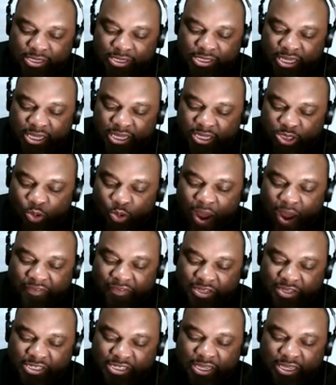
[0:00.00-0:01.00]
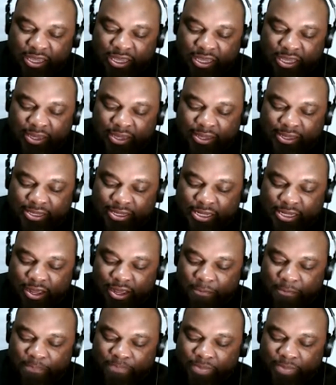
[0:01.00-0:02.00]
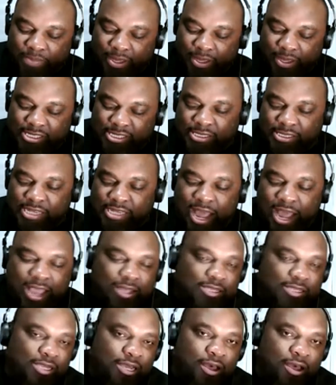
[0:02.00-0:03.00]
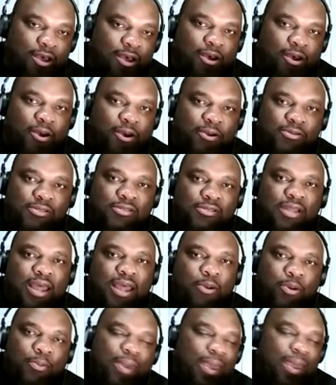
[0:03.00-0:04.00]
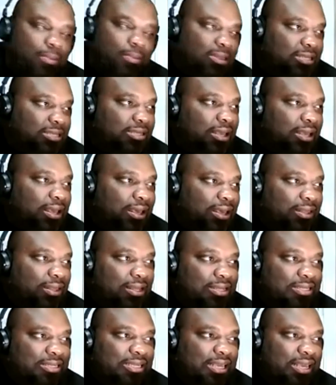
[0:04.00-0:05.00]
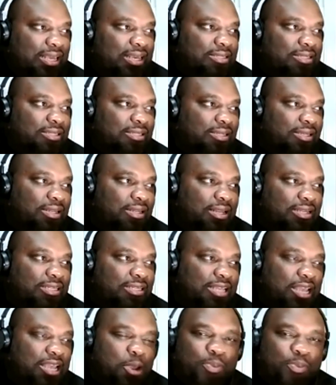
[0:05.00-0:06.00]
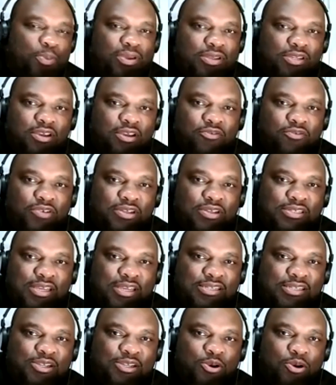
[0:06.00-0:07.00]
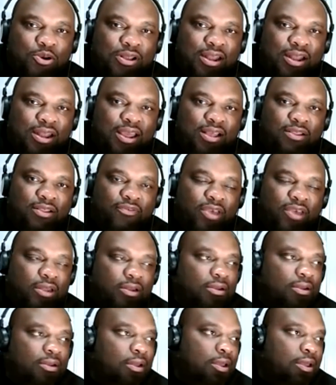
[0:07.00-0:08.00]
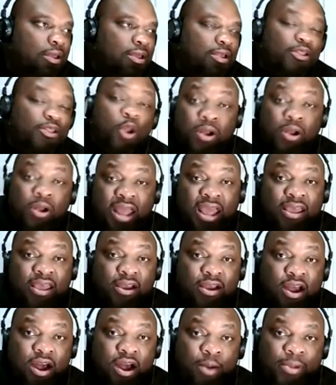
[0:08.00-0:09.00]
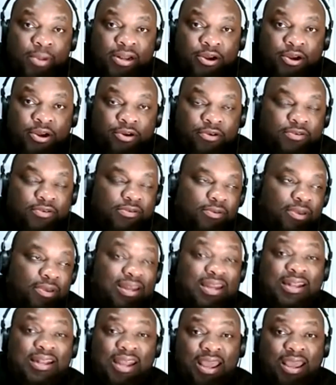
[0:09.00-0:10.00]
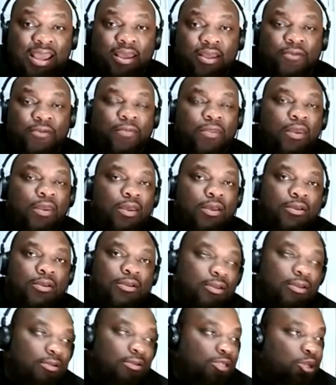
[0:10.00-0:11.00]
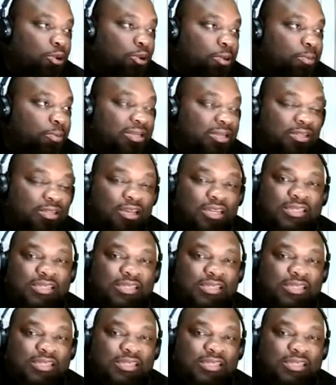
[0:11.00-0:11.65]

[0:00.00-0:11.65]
Fee, being the genius wife that she is, she decided to she's like, well, baby, let's kiss and let's take a picture of us kissing going down the elevator, knowing that it'll calm my nerves. And it did.